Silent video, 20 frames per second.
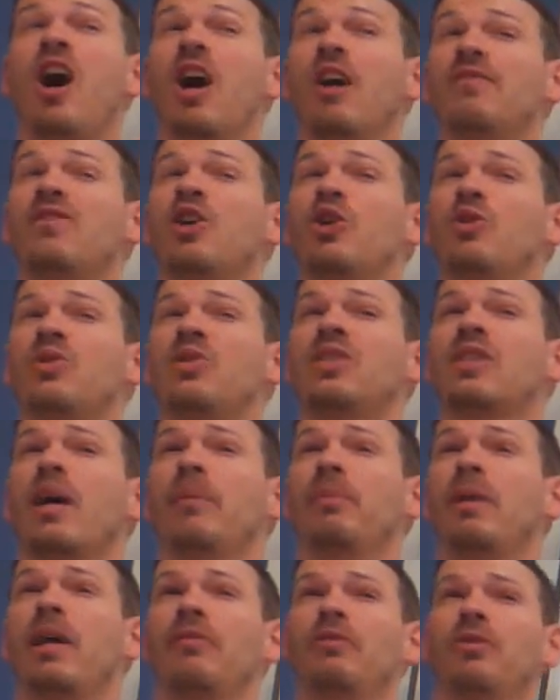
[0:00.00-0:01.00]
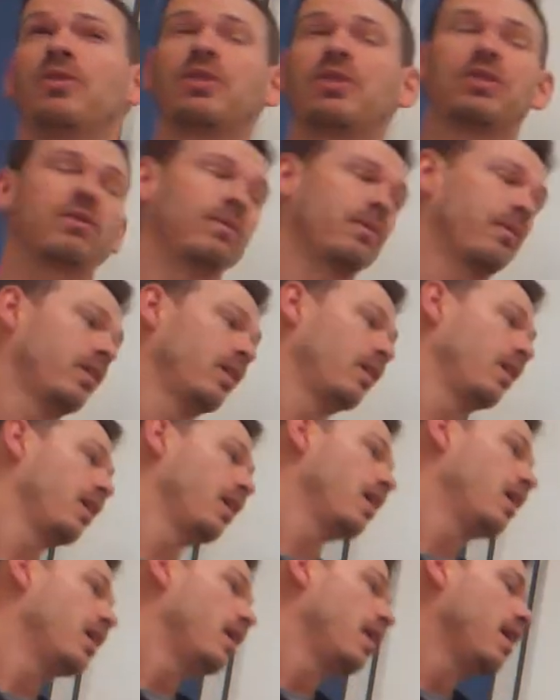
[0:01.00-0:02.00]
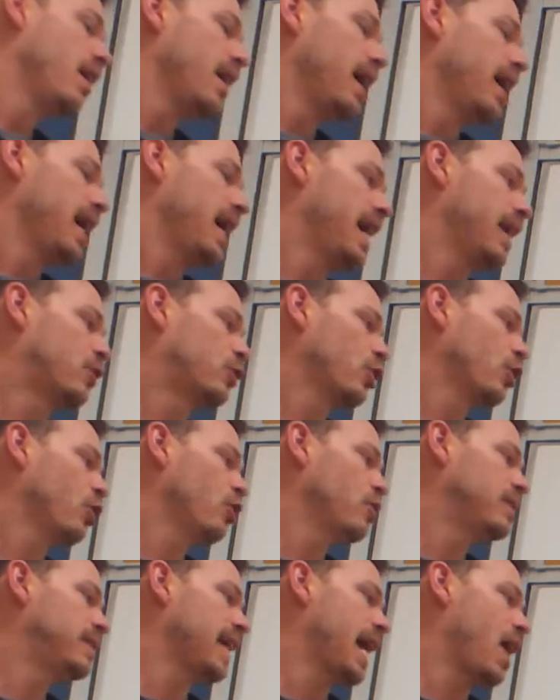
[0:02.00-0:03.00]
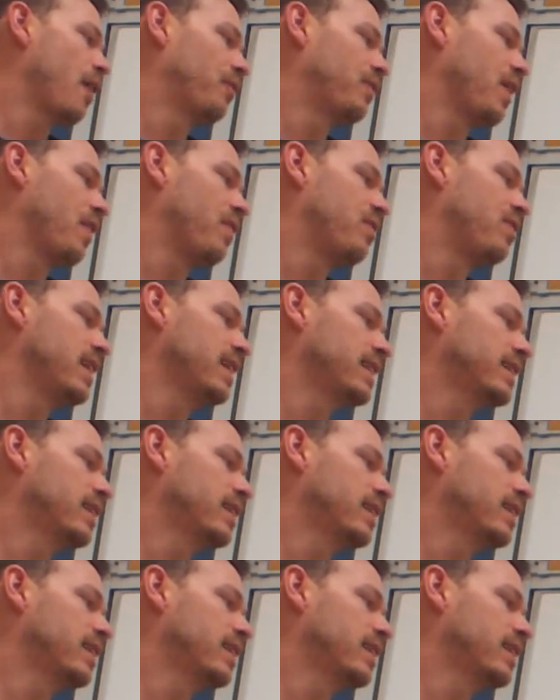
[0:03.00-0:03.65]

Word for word: of those sublevels, it turns out that this